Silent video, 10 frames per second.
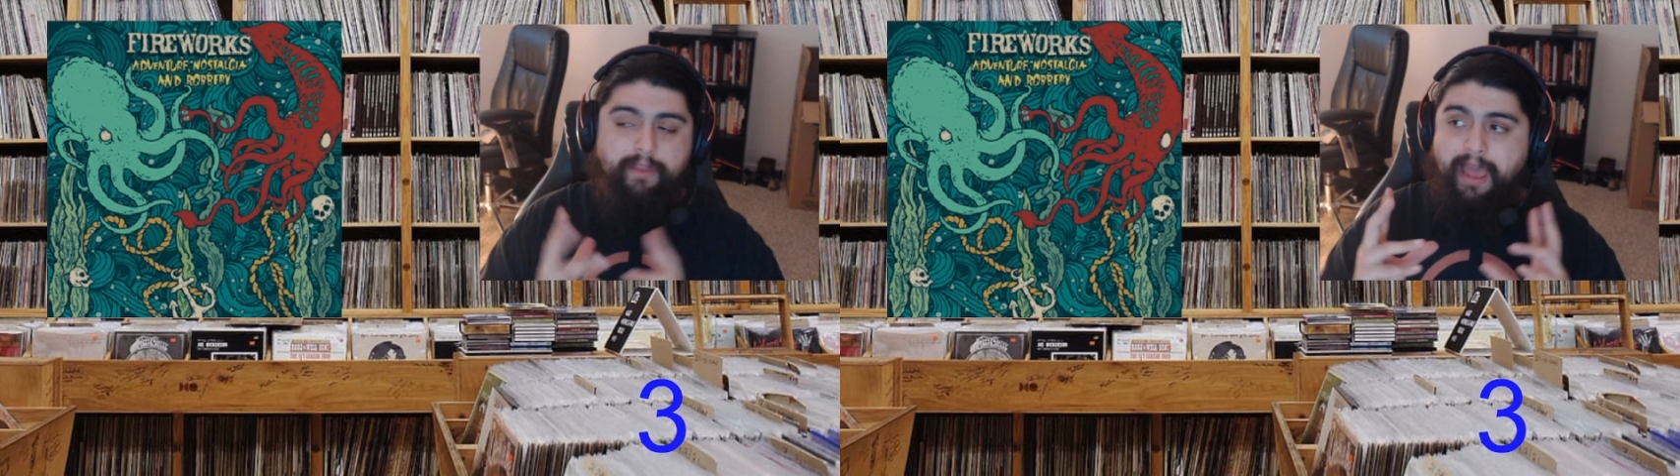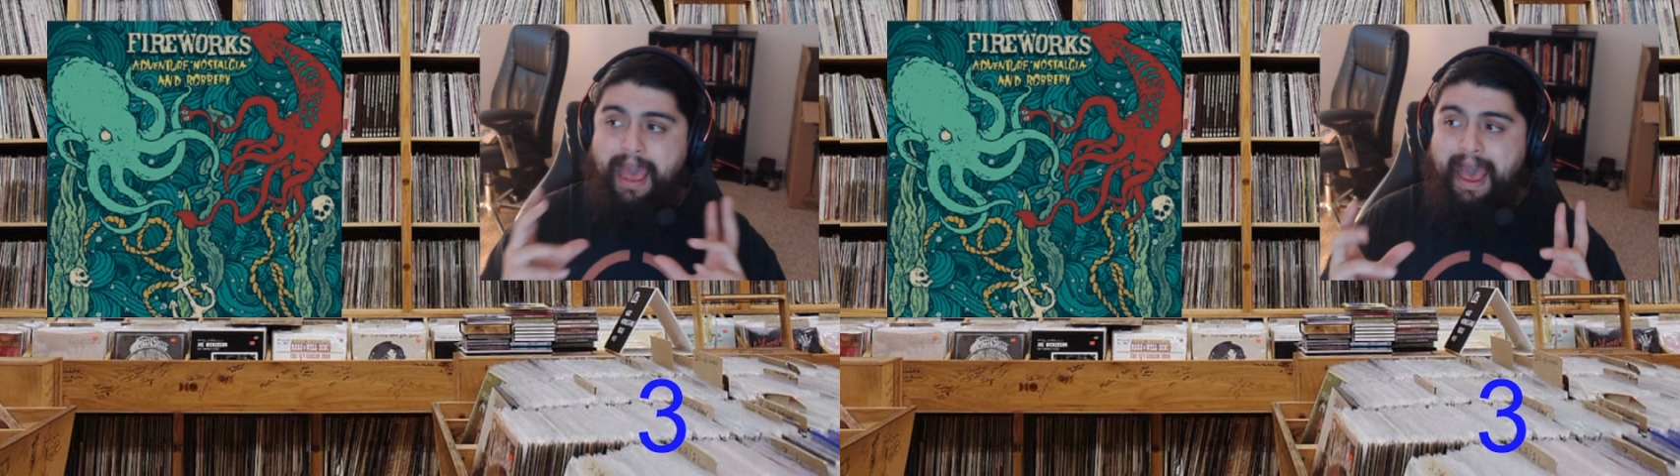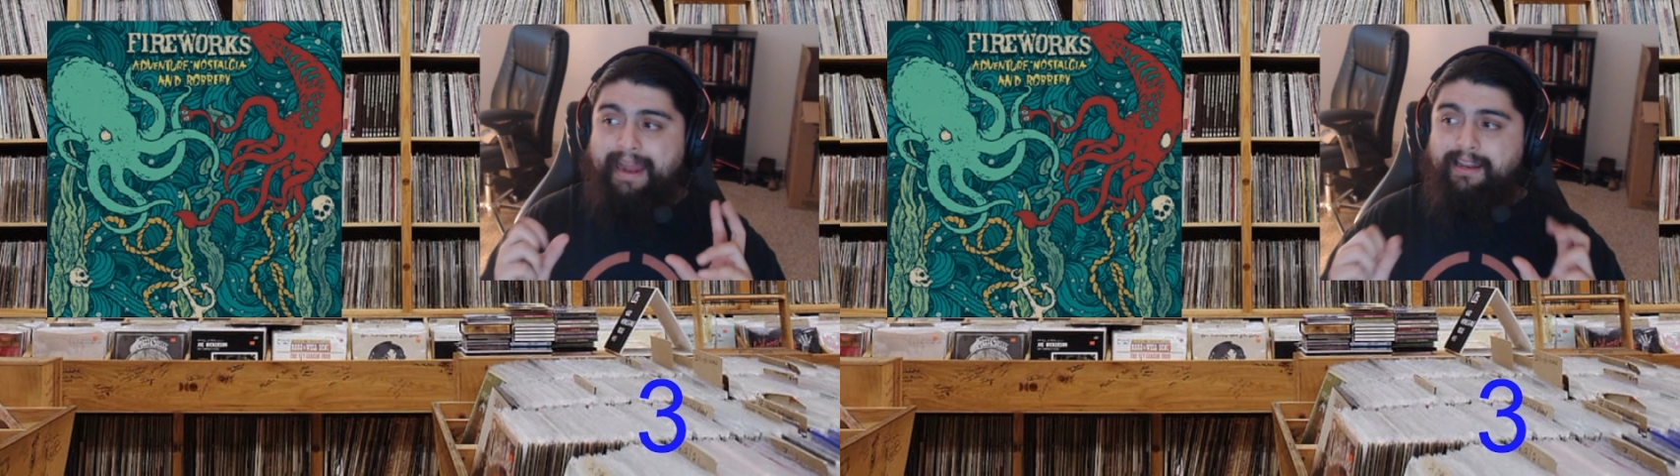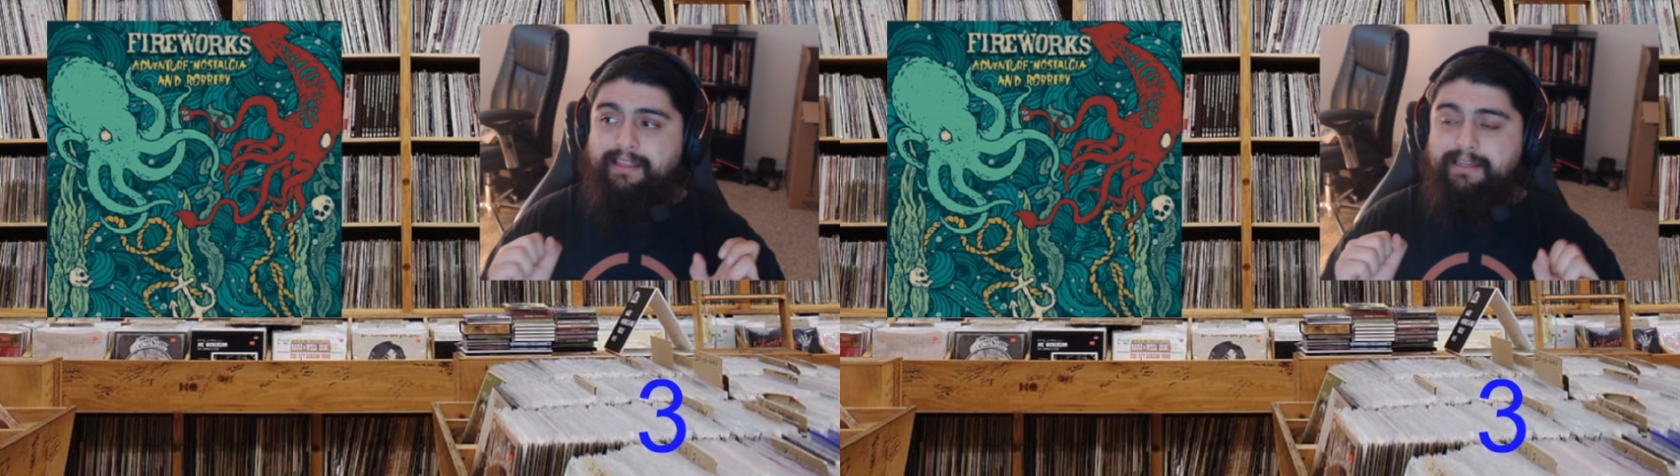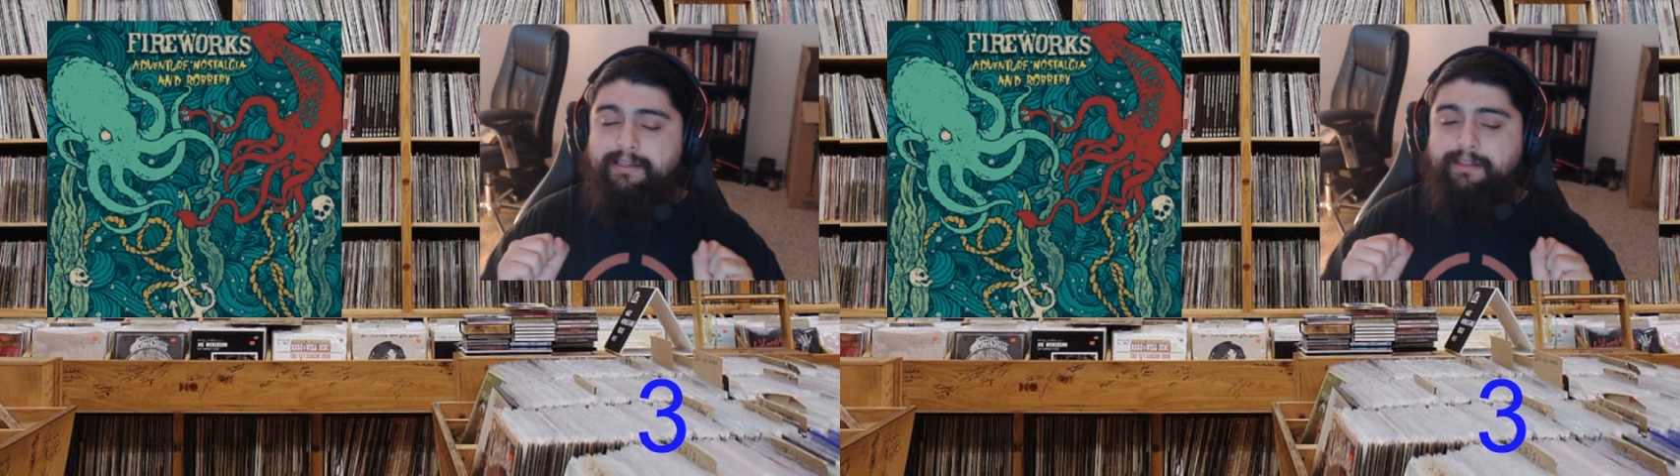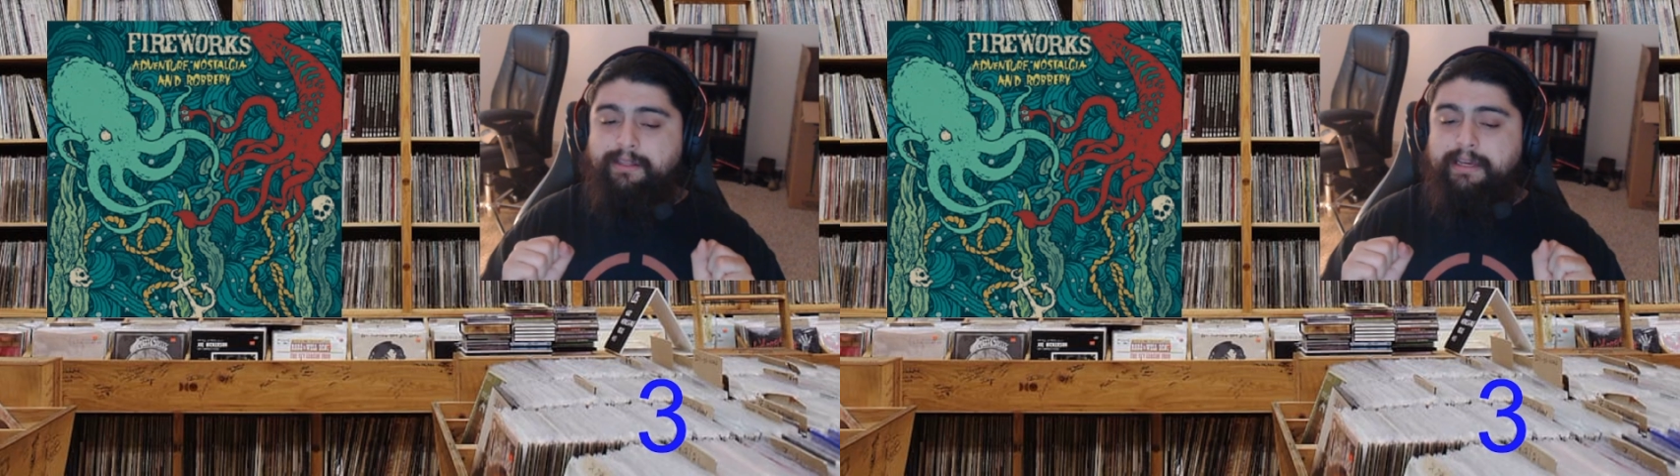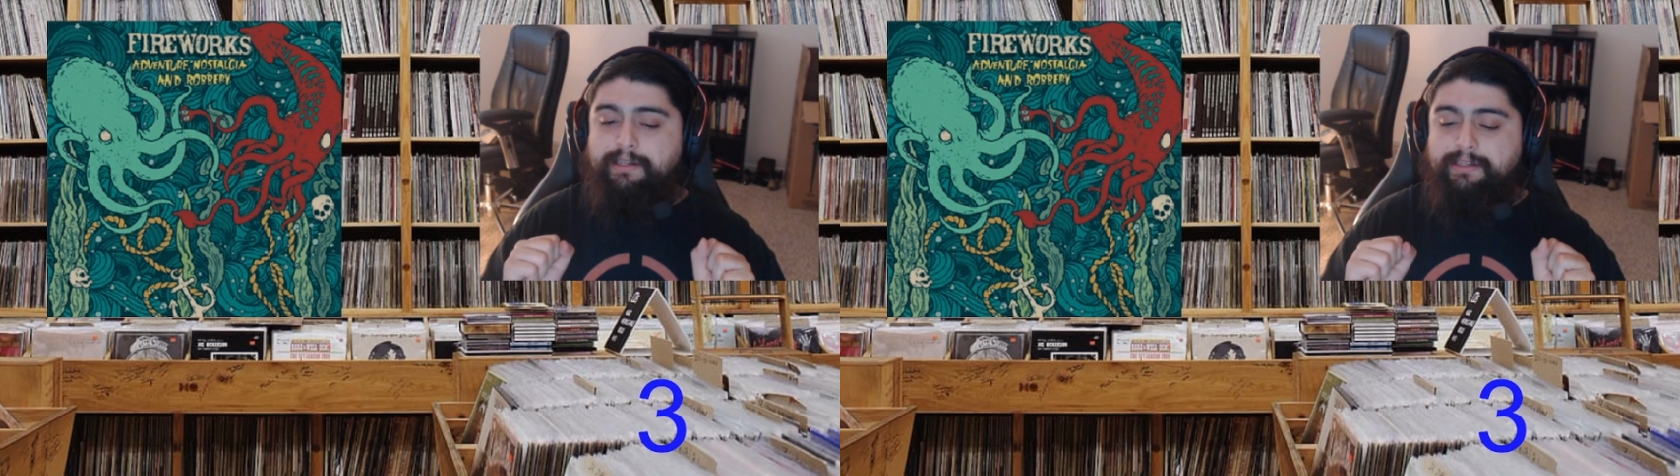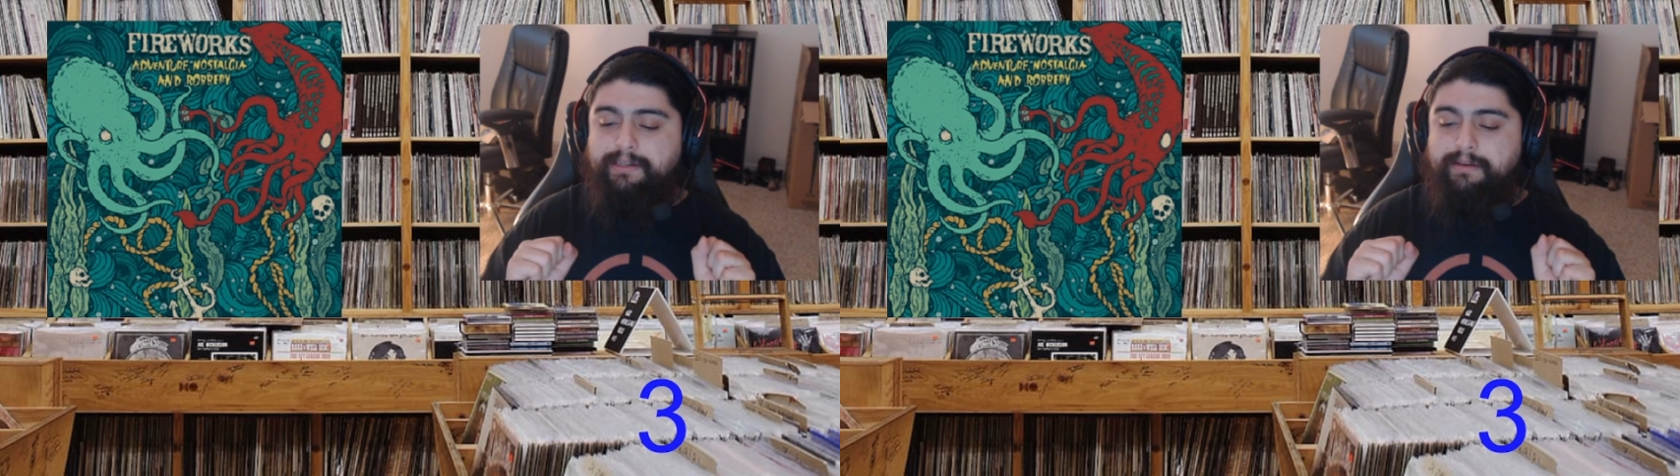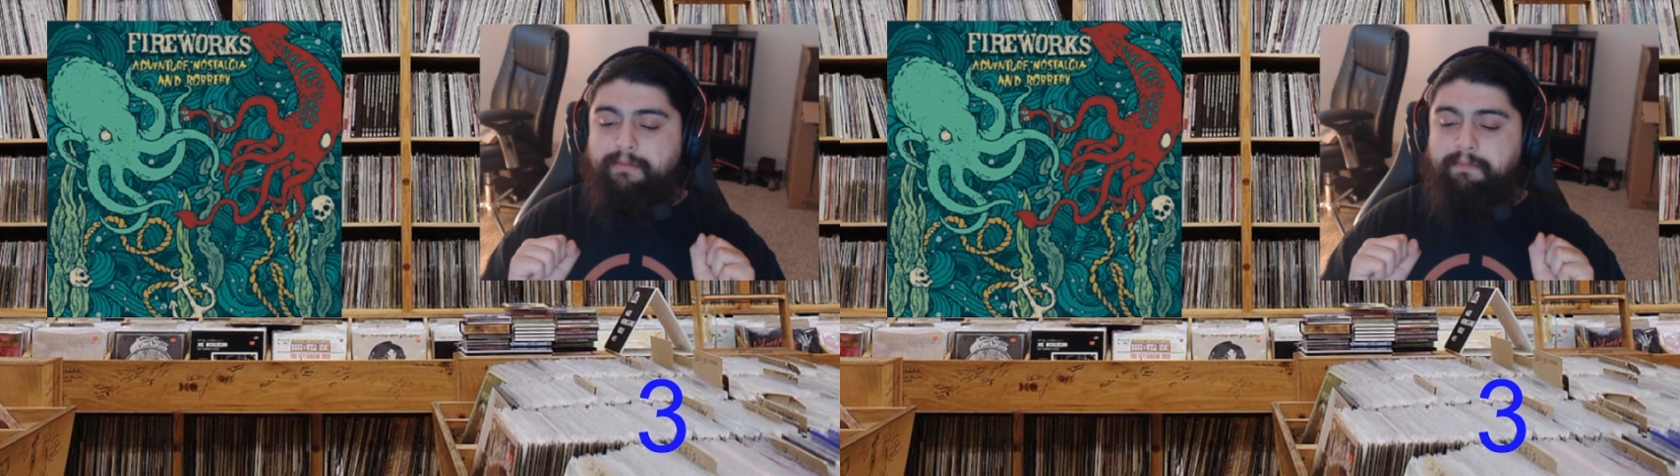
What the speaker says: Had this list